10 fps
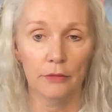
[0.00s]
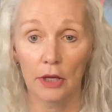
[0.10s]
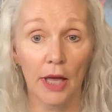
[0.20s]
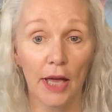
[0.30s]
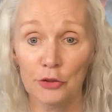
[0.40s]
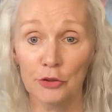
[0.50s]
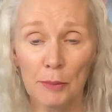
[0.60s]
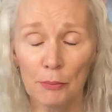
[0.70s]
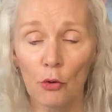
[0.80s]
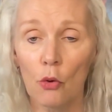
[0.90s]
X
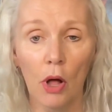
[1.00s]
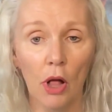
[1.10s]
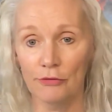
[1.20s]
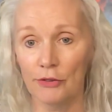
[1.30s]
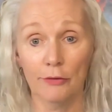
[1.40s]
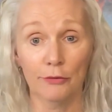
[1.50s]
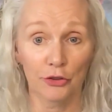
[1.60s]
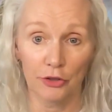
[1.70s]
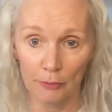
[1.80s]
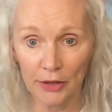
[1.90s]
people qualify for
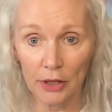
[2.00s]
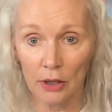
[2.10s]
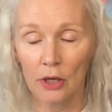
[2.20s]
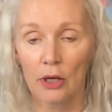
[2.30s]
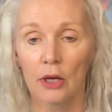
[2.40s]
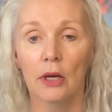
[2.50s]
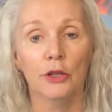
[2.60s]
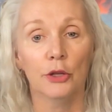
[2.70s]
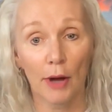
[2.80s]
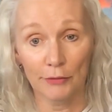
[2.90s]
something,
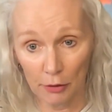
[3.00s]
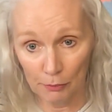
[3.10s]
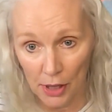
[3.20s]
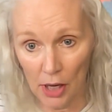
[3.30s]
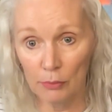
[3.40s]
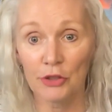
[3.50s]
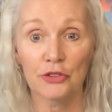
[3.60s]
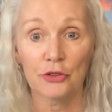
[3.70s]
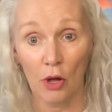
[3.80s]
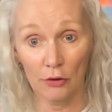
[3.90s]
you have to have
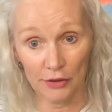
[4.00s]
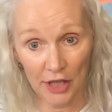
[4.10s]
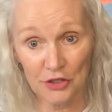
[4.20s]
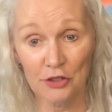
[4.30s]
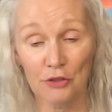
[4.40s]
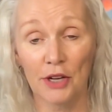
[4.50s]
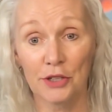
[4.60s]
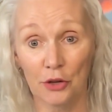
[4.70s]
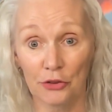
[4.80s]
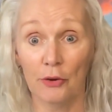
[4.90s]
published qualification
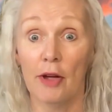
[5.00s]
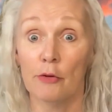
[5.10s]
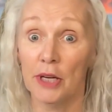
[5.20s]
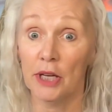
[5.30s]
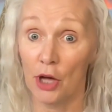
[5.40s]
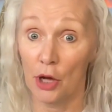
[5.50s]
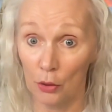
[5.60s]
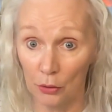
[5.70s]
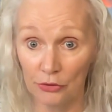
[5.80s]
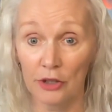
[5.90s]
criteria so everybody
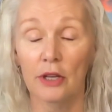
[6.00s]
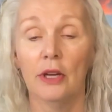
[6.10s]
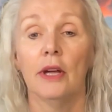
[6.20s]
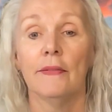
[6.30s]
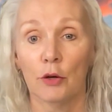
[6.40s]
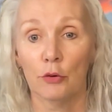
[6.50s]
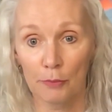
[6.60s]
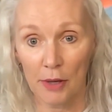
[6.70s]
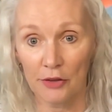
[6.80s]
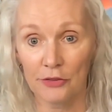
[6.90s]
knows that it was
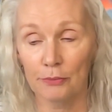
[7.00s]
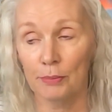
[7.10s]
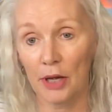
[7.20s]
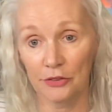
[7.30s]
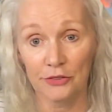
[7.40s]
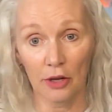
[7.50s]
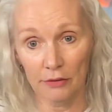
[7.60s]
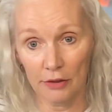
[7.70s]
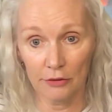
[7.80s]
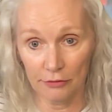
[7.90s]
based on
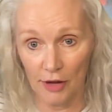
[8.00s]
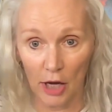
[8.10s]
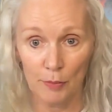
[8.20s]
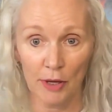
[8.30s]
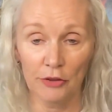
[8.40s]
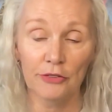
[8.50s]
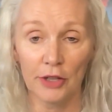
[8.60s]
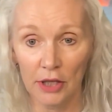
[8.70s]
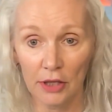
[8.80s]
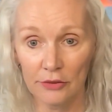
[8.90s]
these fact-based
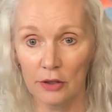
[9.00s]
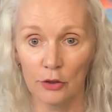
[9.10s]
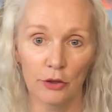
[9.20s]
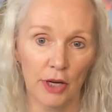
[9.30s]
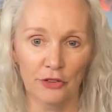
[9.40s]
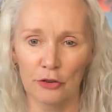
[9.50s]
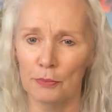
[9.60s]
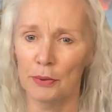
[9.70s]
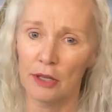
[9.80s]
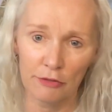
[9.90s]
things, and you're not just
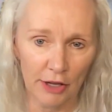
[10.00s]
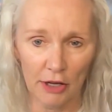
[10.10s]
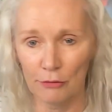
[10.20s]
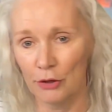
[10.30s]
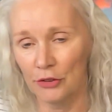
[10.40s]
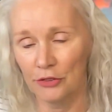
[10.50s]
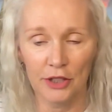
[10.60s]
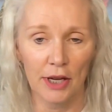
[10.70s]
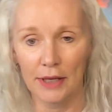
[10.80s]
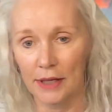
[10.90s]
playing favorites to
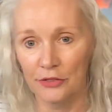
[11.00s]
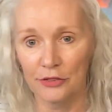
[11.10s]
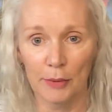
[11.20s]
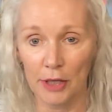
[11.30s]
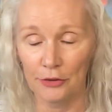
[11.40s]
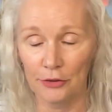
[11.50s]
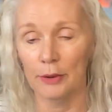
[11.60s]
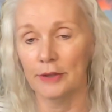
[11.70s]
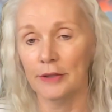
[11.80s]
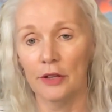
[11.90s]
kind of get somebody to
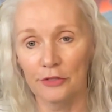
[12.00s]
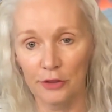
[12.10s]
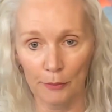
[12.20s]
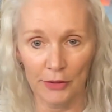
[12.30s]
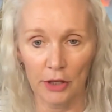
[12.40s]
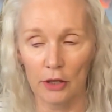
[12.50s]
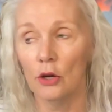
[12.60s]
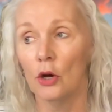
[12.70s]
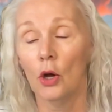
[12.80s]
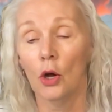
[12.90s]
attend something
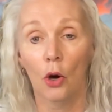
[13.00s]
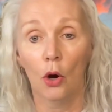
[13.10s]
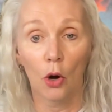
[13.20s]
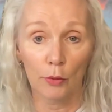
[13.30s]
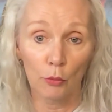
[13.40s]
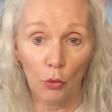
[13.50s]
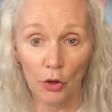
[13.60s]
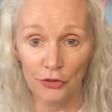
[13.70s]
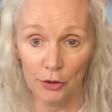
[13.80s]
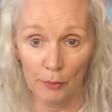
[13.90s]
or
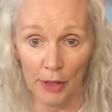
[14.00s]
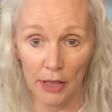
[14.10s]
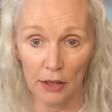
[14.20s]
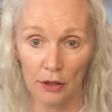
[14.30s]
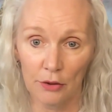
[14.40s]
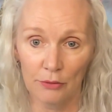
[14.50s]
reward somebody.